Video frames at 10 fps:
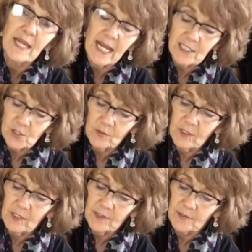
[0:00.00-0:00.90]

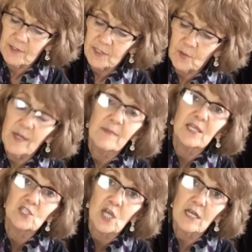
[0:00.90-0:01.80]
natural, there's creamy
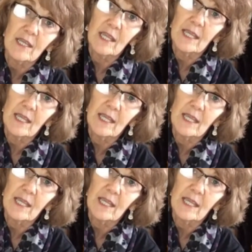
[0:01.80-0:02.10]
chunky,